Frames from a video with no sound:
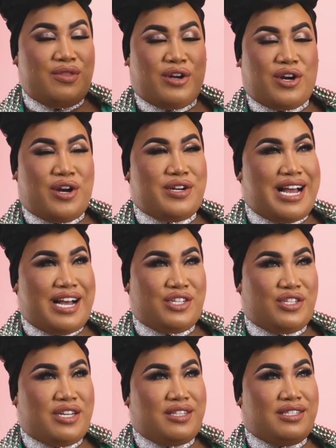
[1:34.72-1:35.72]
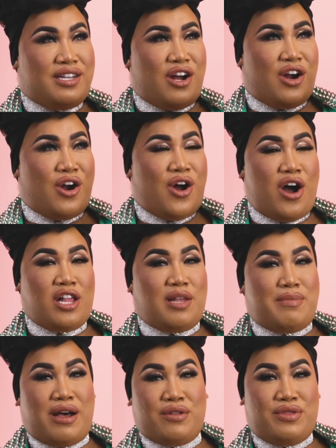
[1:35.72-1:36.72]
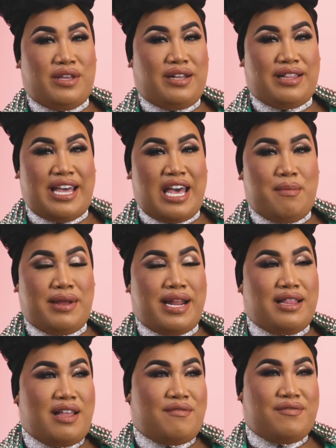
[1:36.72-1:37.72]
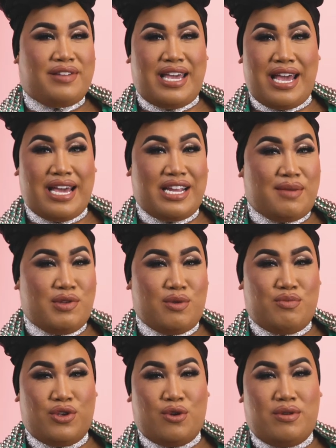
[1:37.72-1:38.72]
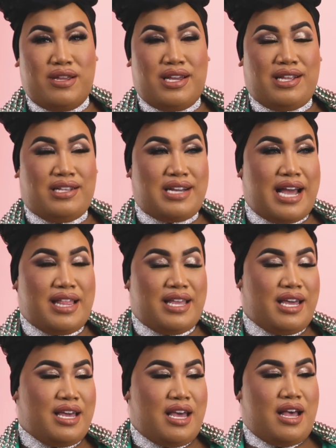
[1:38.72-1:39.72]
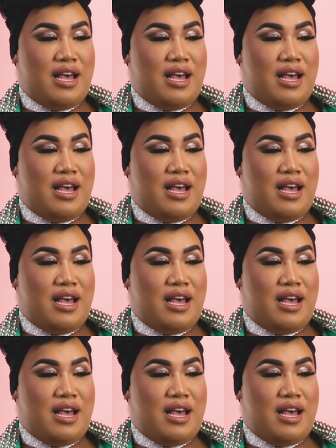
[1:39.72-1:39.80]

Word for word: The Kardashians are all about the glam, and I love KKW Beauty and Kylie.